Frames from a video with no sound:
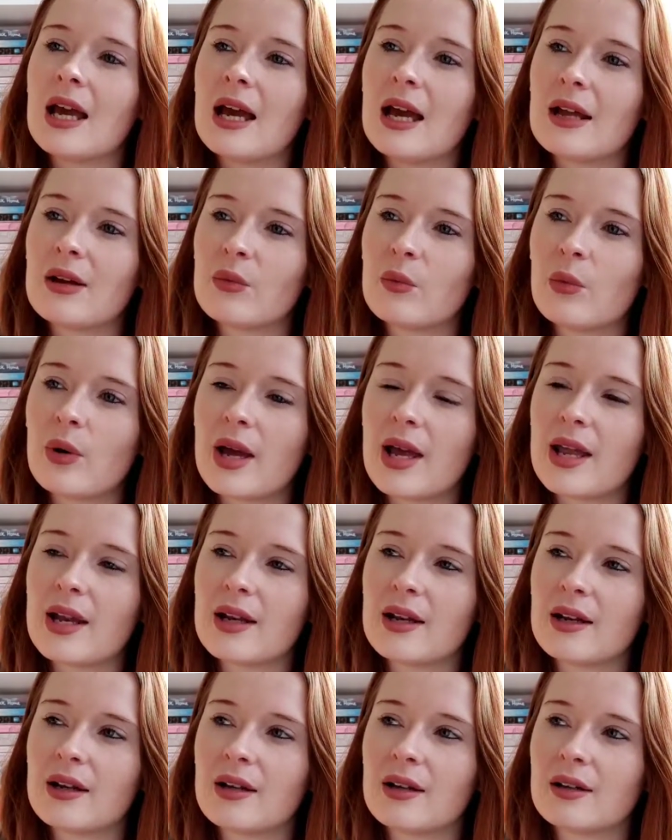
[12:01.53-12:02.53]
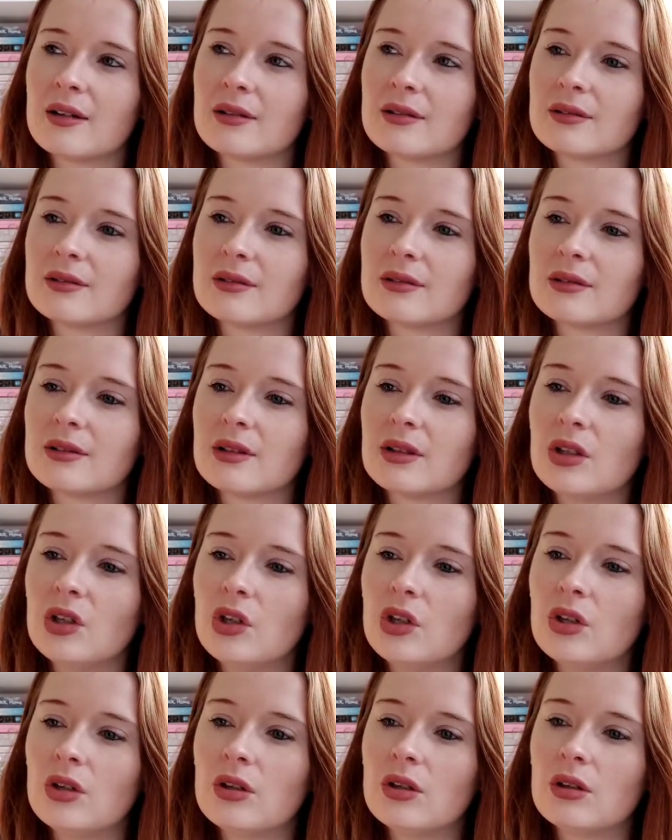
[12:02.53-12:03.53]
And when
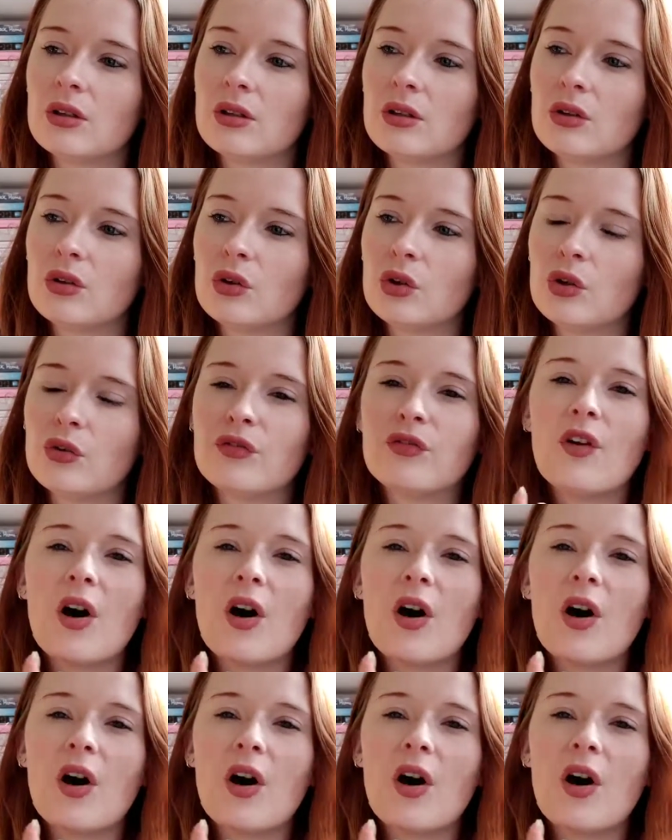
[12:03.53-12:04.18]
you